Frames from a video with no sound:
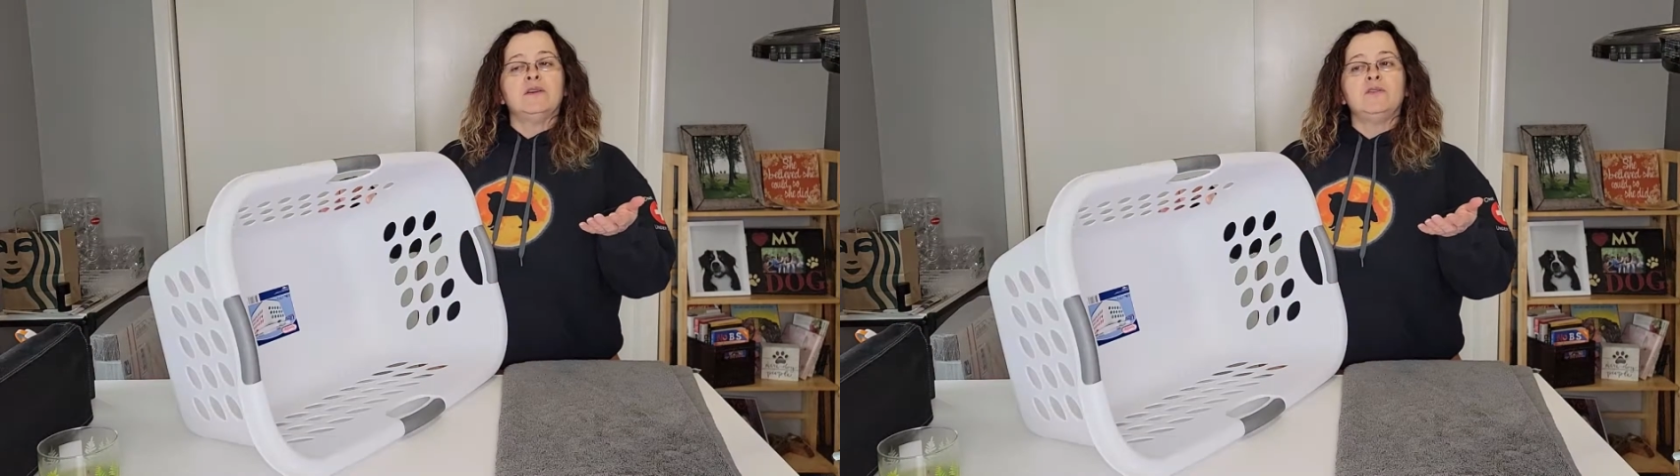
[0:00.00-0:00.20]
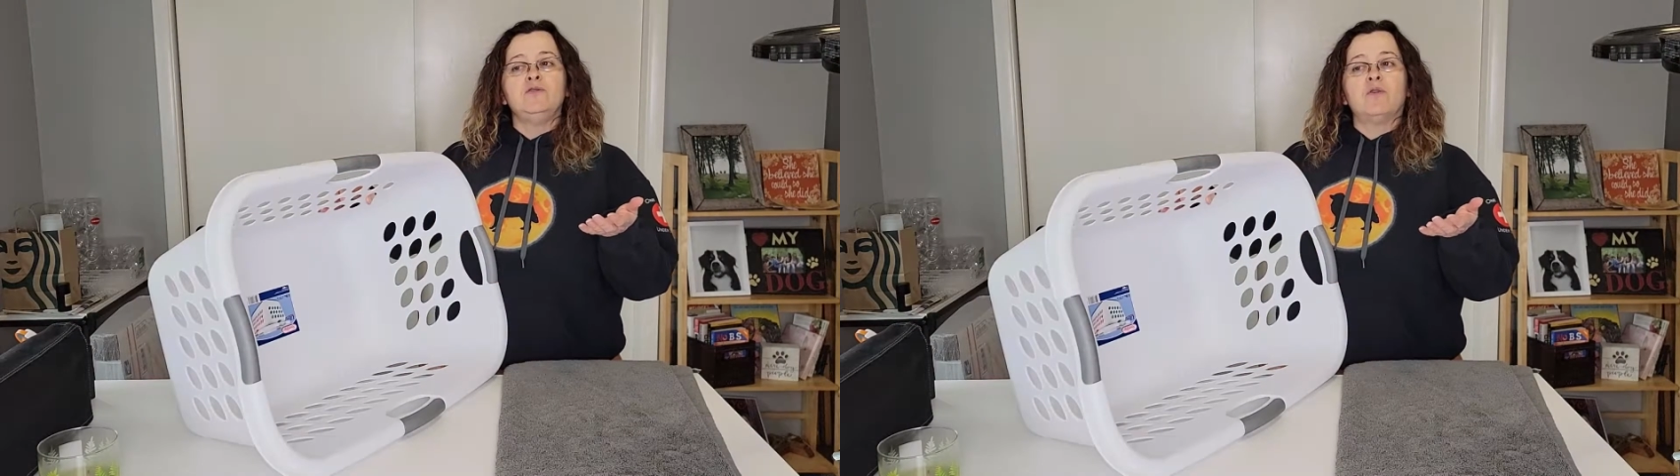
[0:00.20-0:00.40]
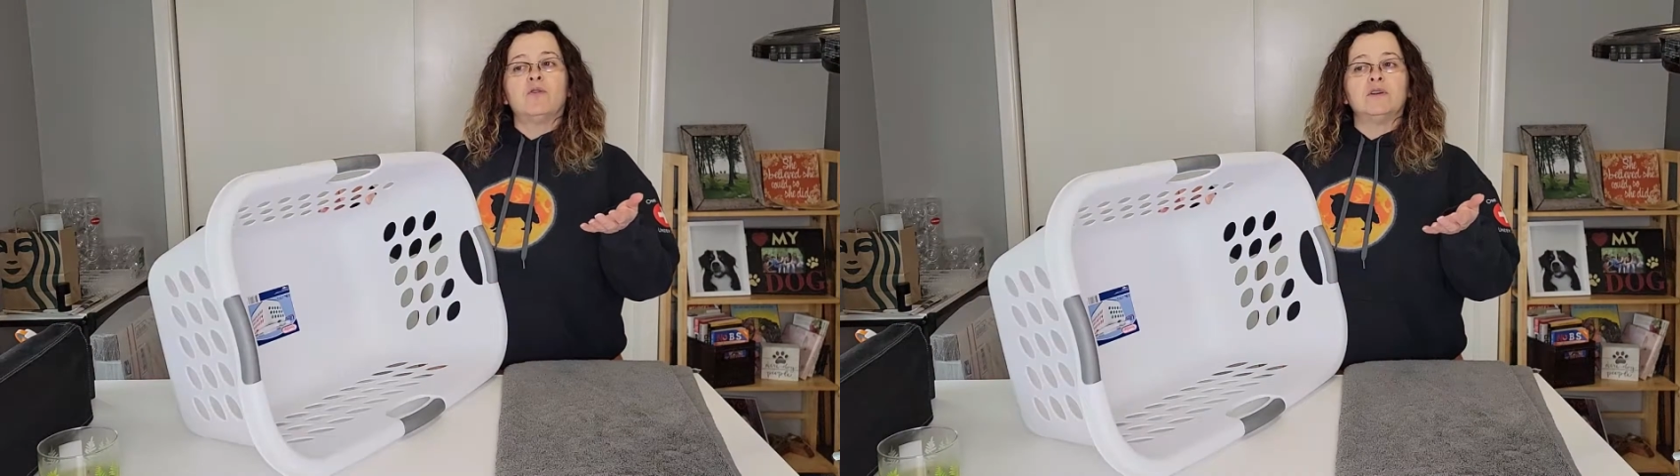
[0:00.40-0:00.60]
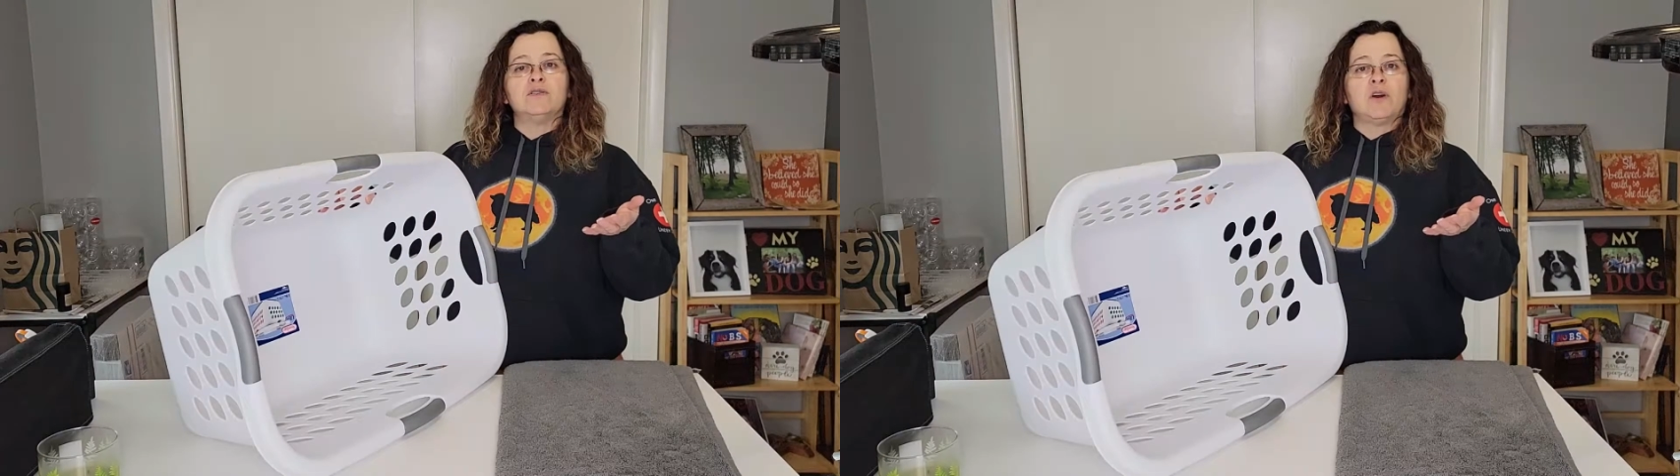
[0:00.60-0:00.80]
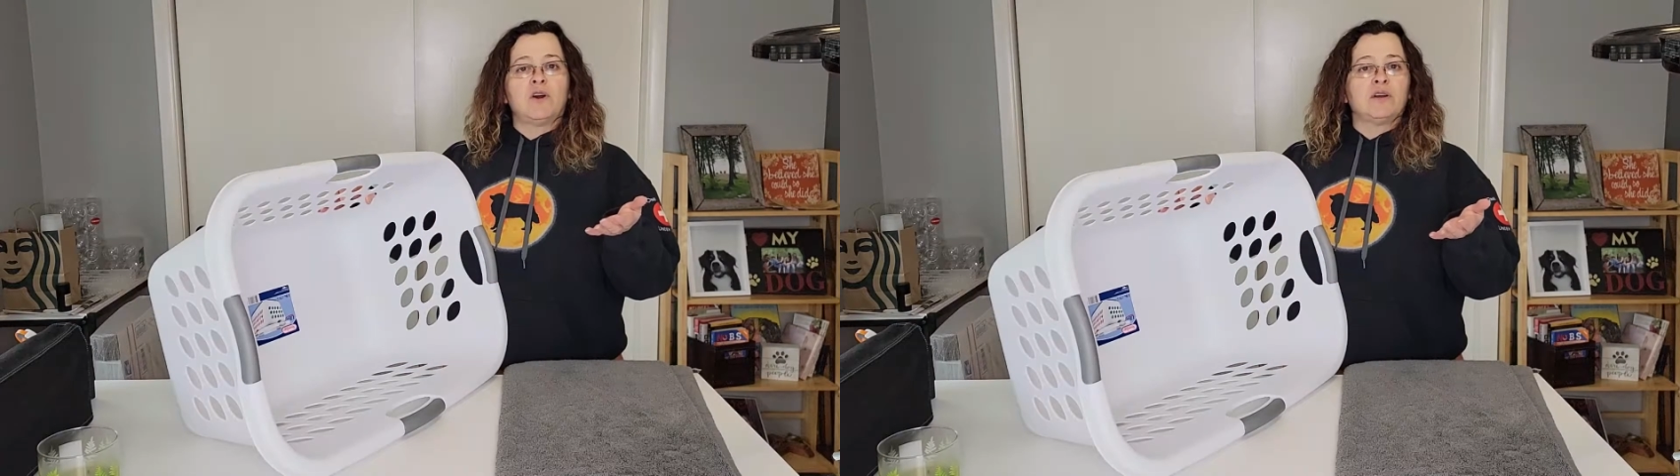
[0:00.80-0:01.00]
your
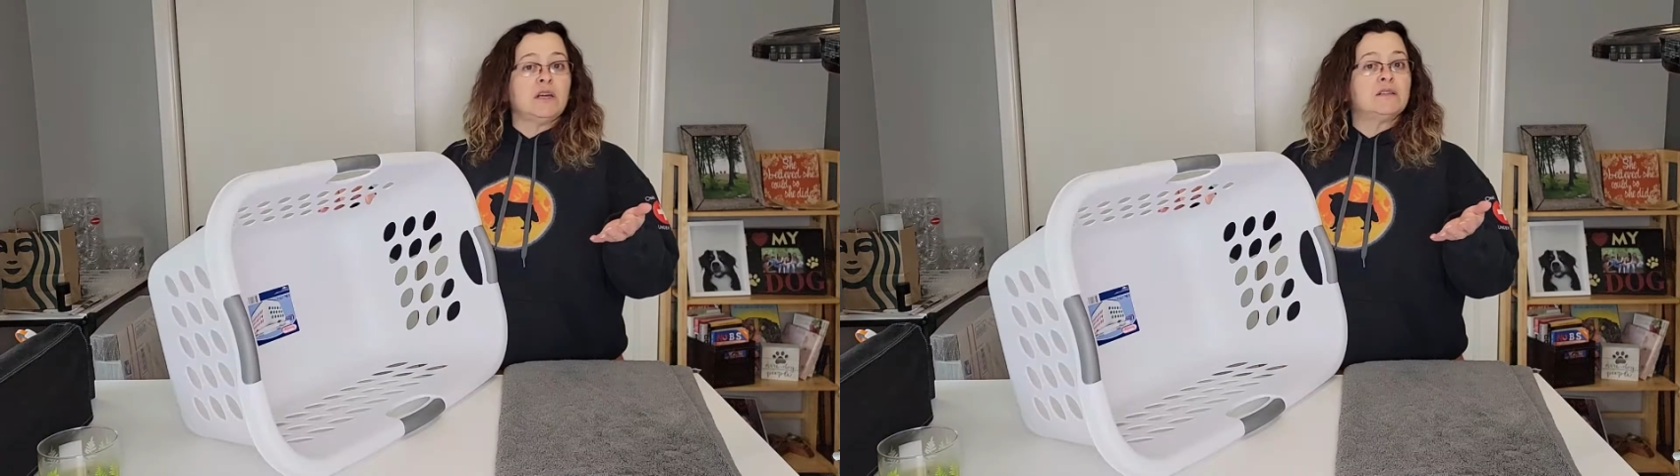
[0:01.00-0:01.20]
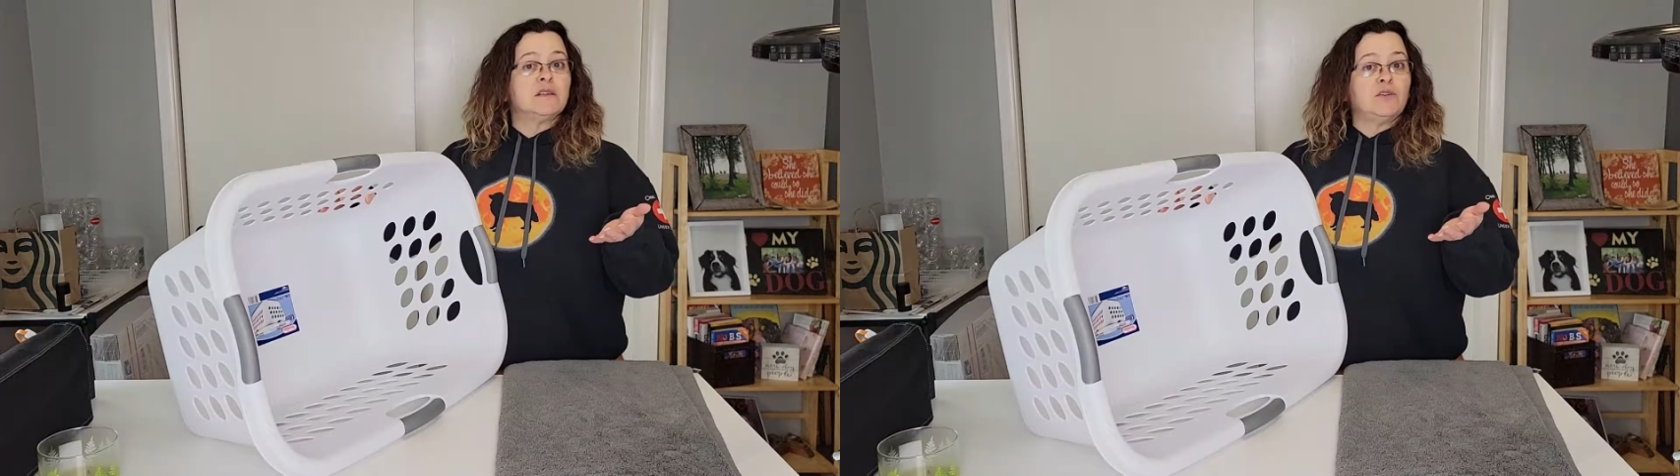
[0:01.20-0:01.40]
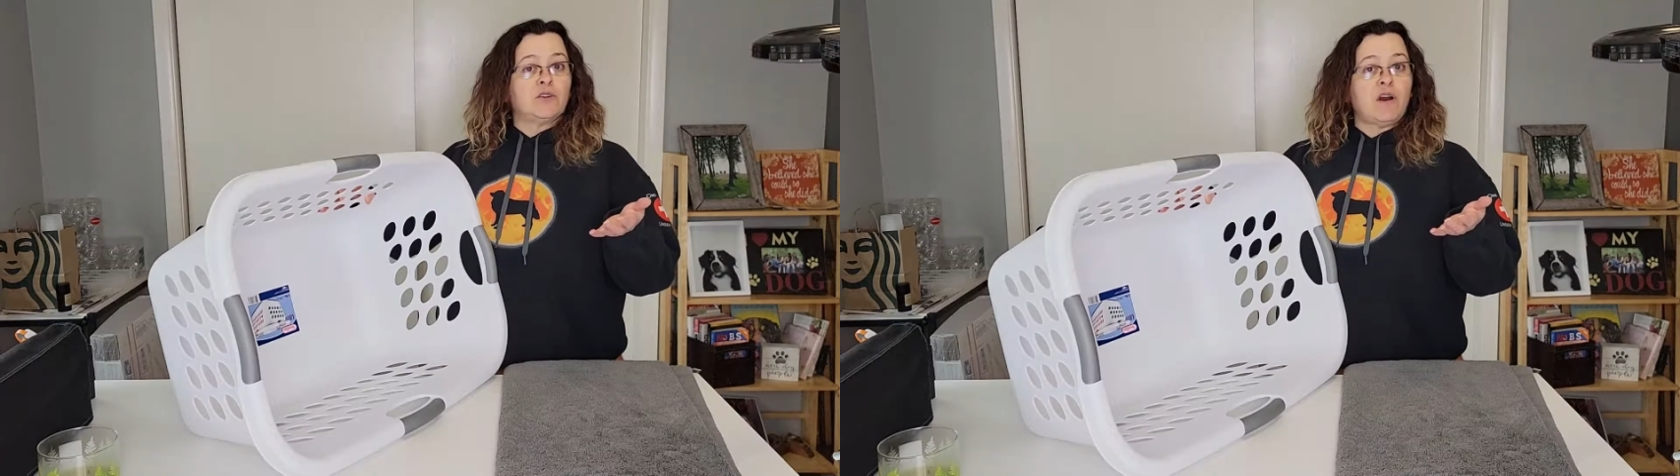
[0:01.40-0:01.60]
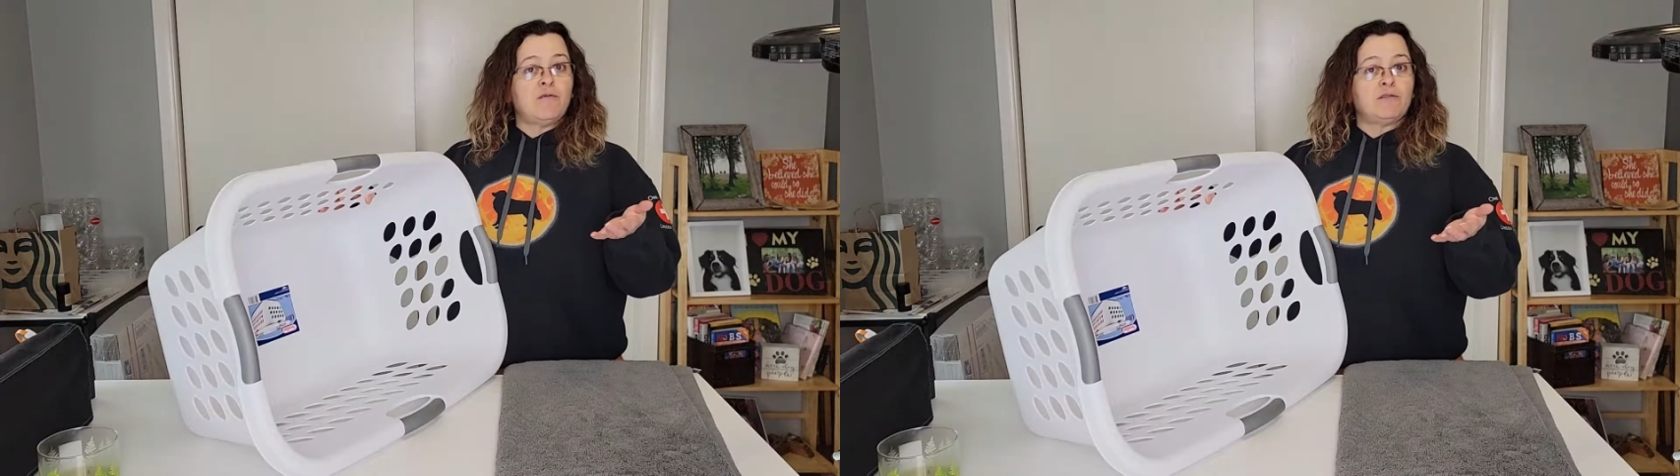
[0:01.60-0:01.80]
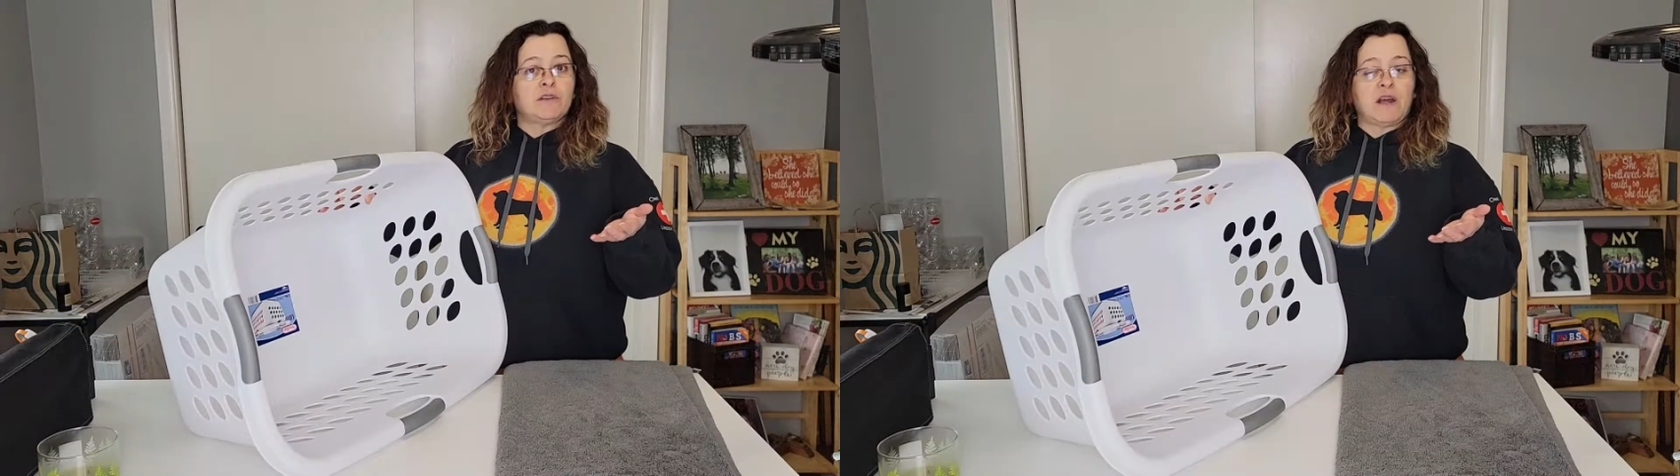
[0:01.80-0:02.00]
dog is in their
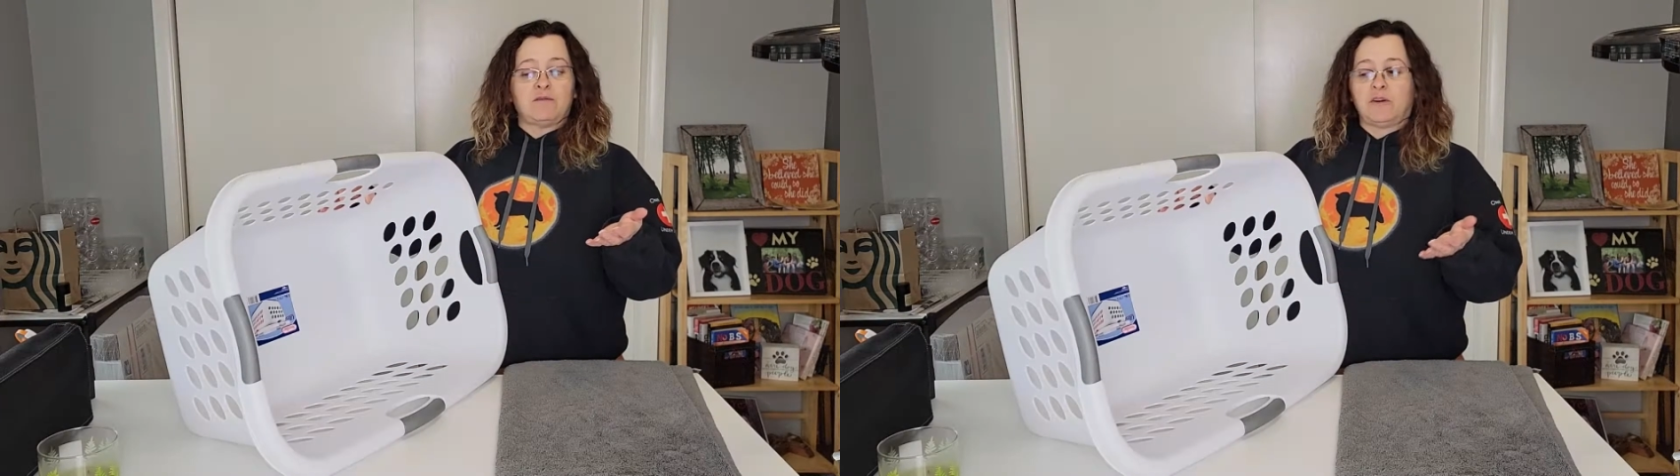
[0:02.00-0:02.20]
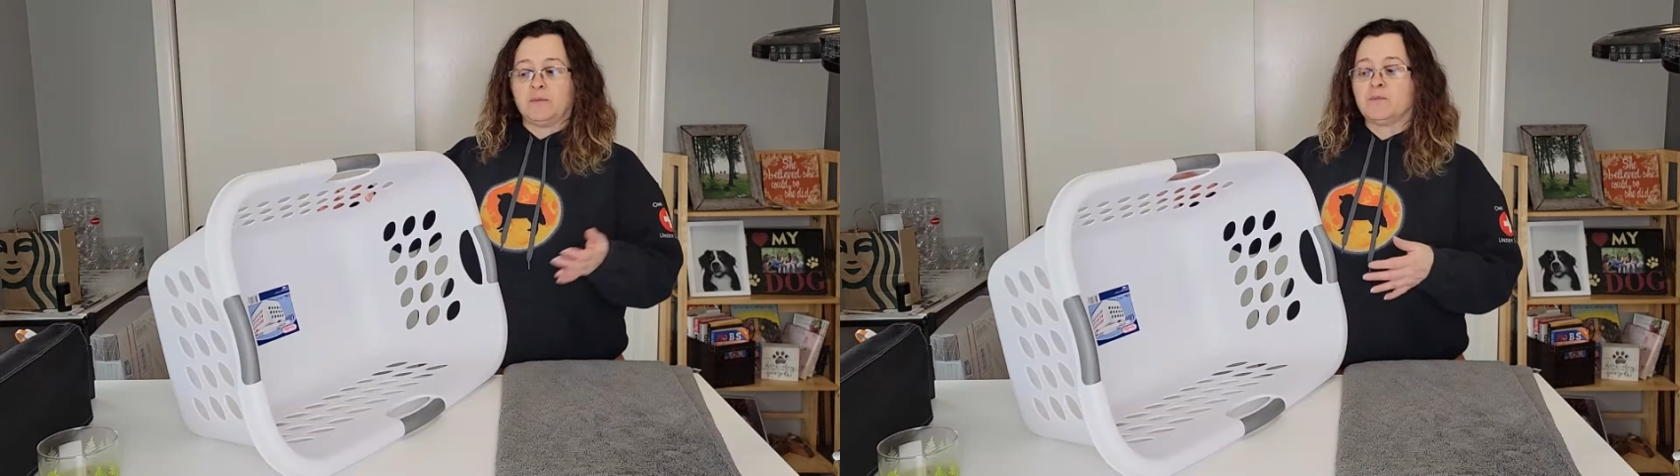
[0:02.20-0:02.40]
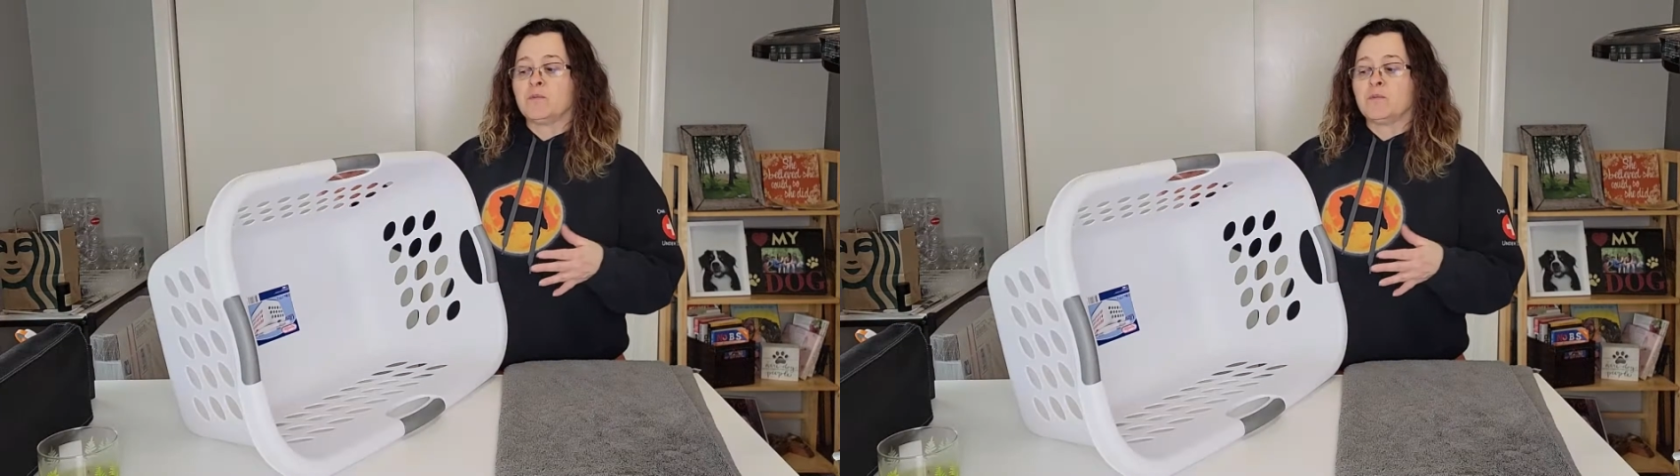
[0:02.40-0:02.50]
comfort level.